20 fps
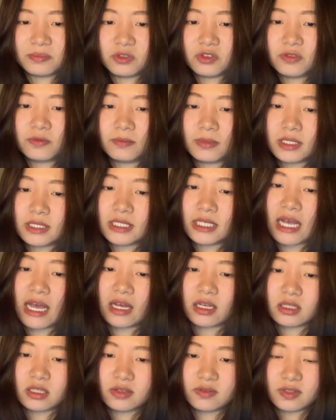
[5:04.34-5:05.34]
movement
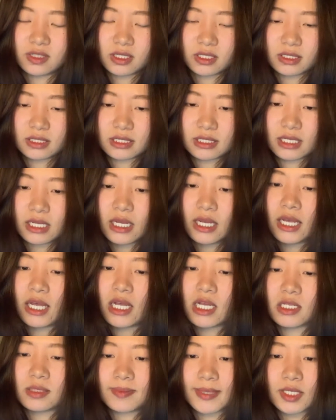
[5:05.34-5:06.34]
activities,
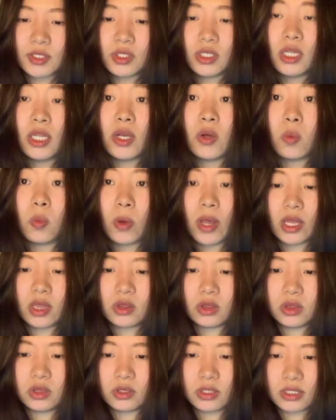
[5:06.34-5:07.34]
especially
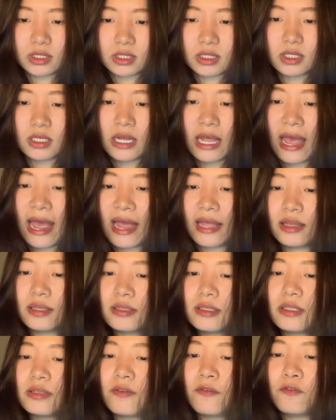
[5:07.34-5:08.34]
when looked
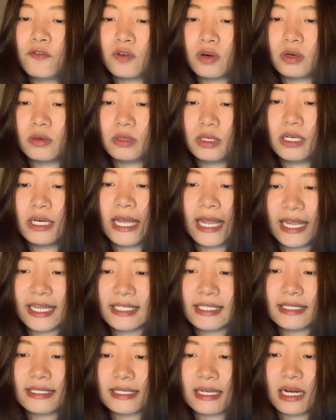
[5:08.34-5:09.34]
at from the
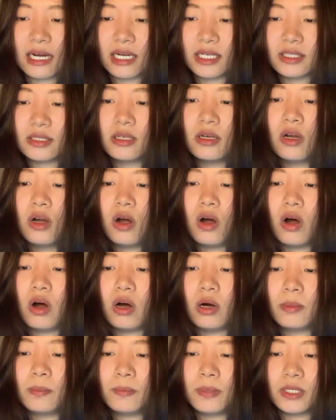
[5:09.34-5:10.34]
inside
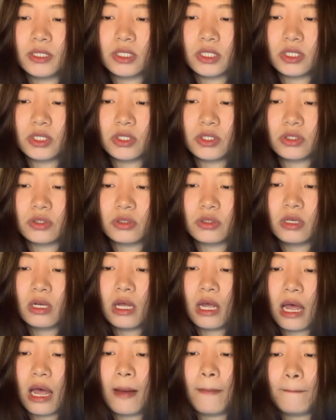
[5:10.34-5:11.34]
or
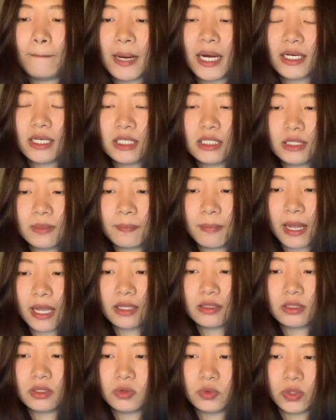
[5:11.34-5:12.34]

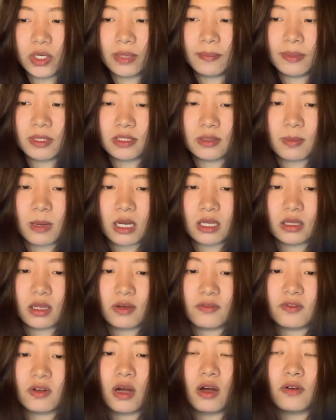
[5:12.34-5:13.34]
participatory
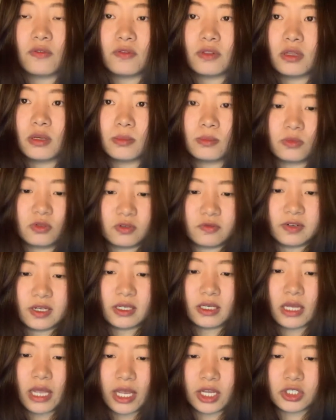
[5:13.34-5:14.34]
perspective of the
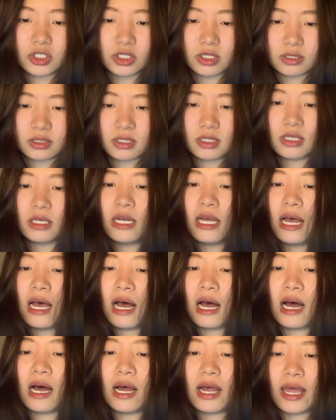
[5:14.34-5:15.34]
moving agent,
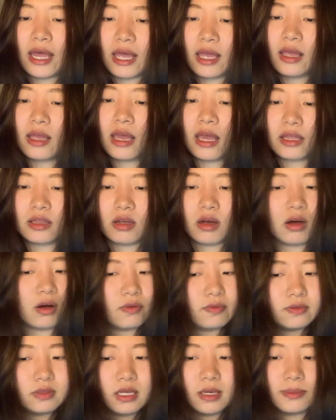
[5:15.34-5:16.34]
are in and
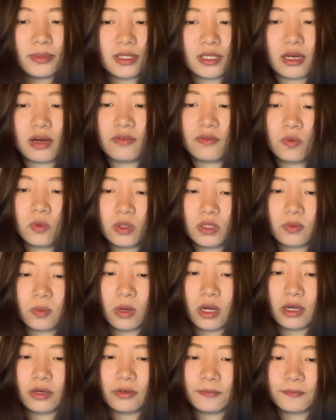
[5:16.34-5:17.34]
of themselves
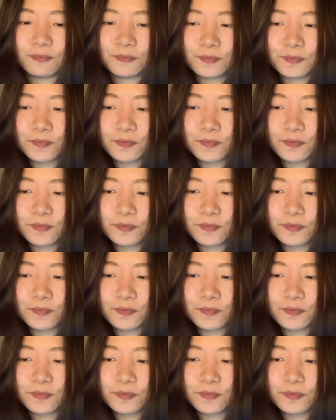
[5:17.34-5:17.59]
worthwhile.